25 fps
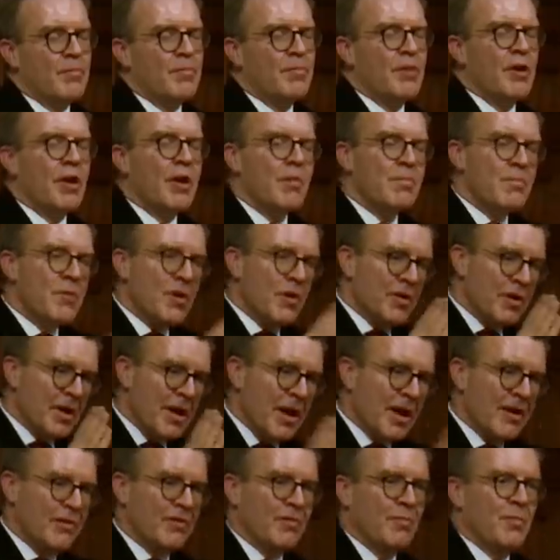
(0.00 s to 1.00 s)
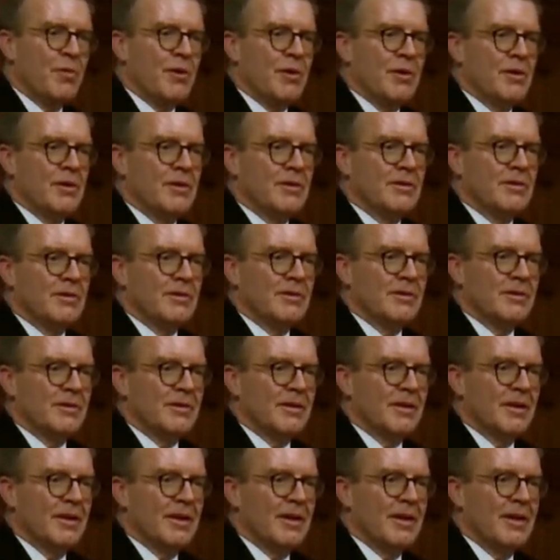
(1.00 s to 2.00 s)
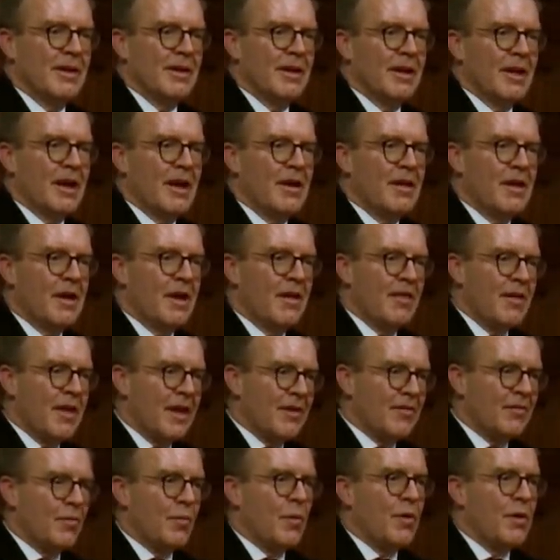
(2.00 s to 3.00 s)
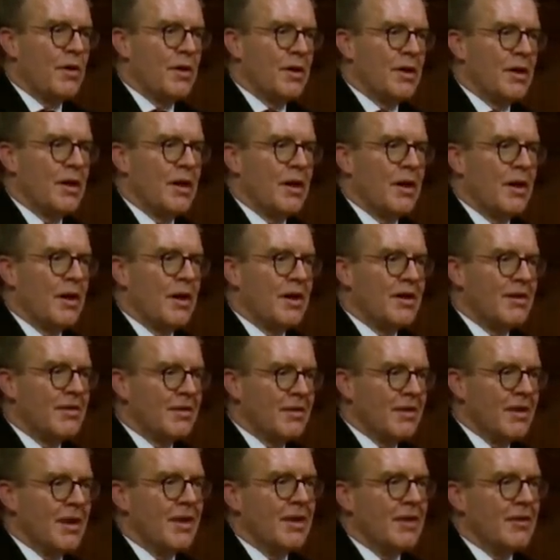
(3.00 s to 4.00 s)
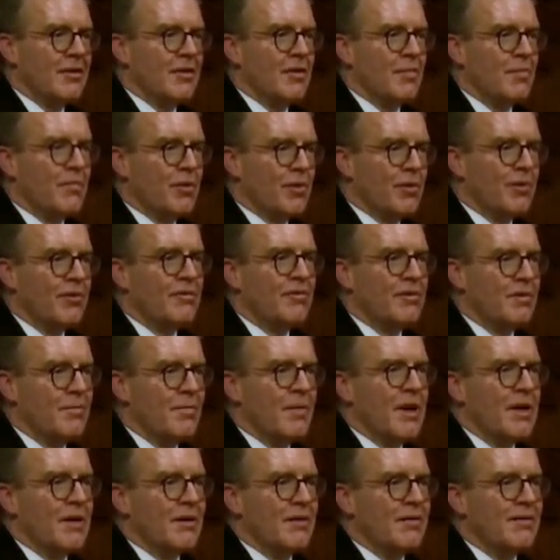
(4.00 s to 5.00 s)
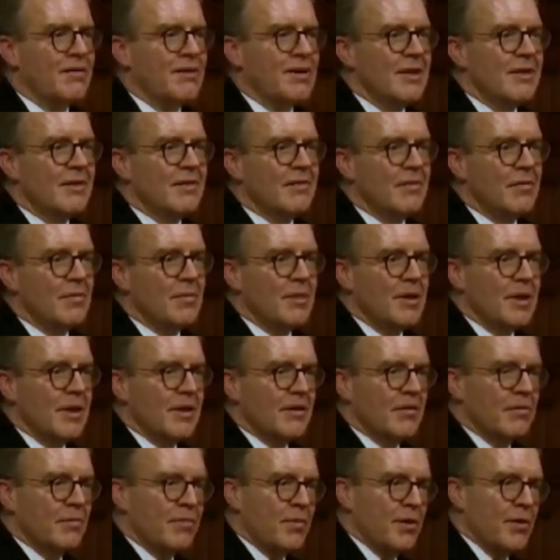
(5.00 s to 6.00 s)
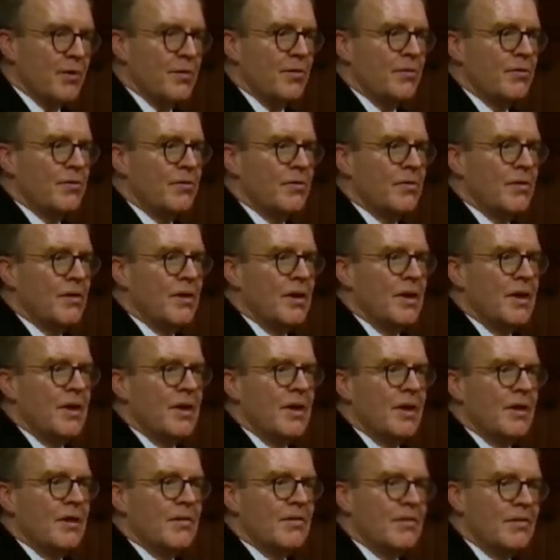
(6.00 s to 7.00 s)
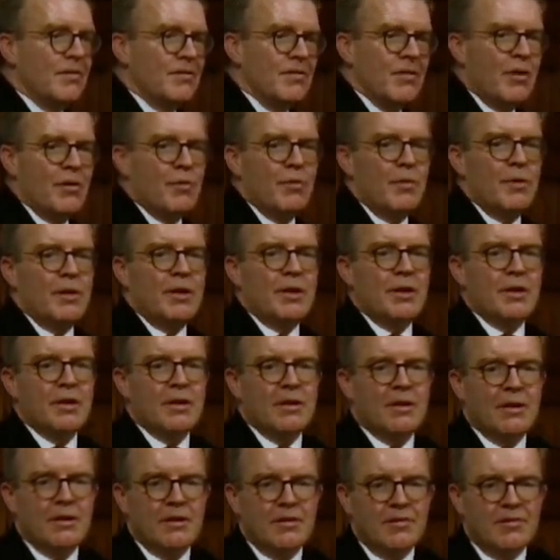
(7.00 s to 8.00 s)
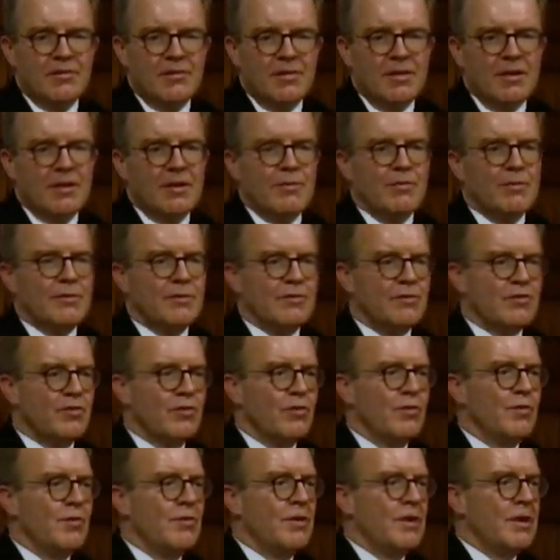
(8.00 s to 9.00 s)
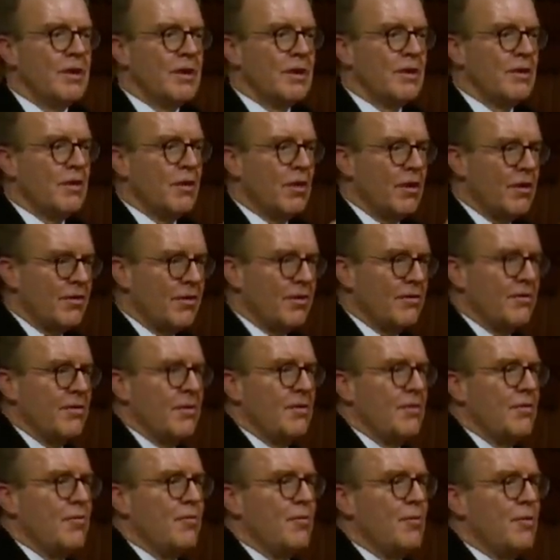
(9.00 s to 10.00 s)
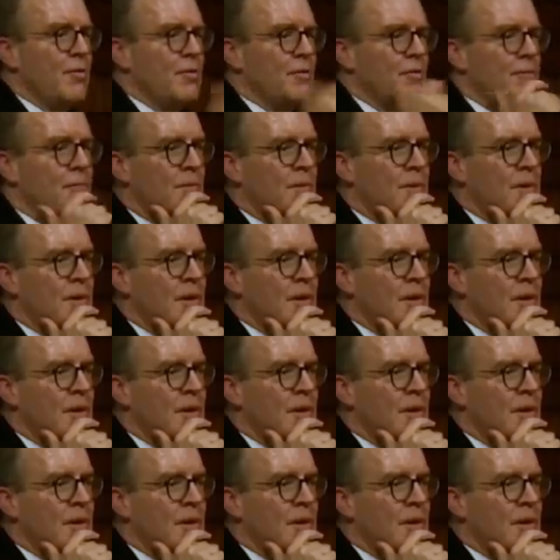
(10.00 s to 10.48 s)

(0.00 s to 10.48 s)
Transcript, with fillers: But I'm not an expert. Uh, and that's why I think that policymakers need to be exposed to Zoe and Aseem and Trudi and others in the room,